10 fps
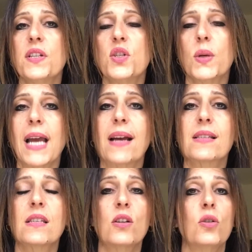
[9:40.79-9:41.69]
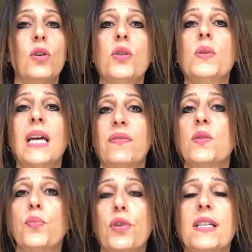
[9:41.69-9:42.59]
into an accident, or you would have
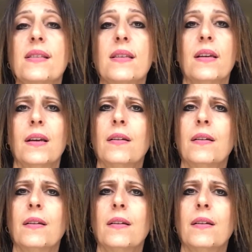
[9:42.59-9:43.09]
to press